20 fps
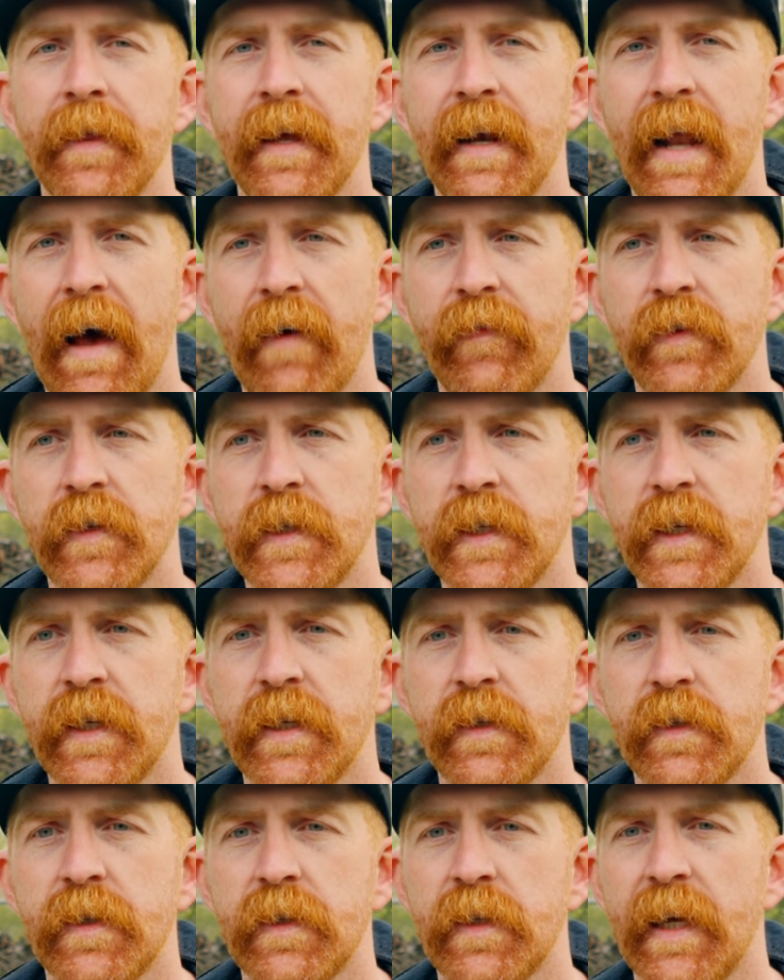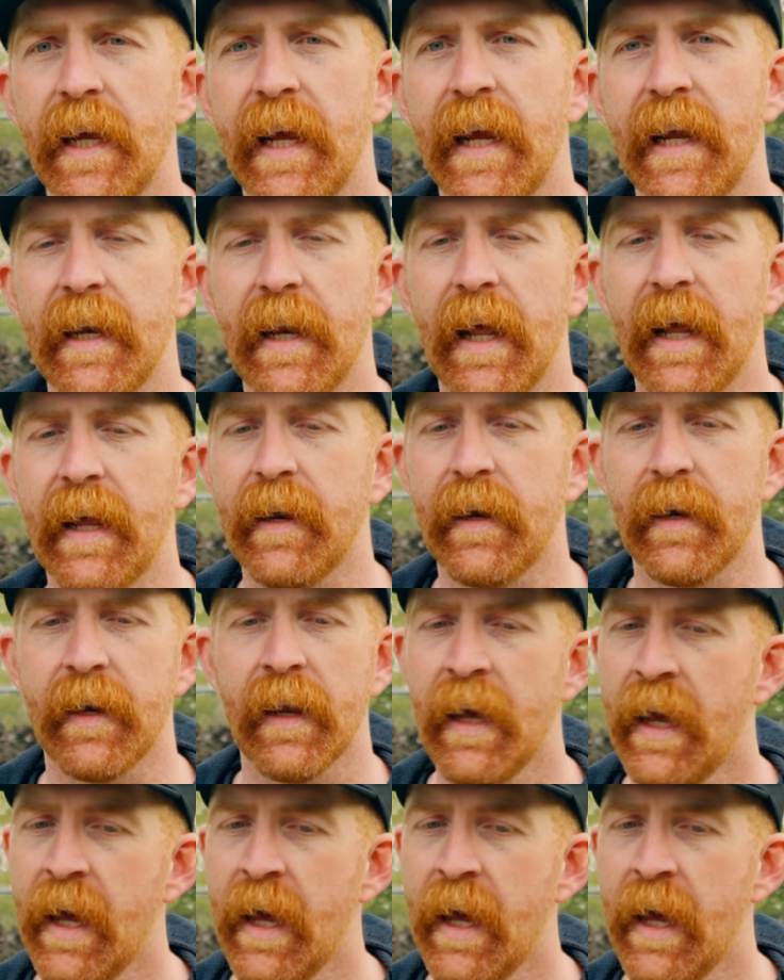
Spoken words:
than Aventon's, and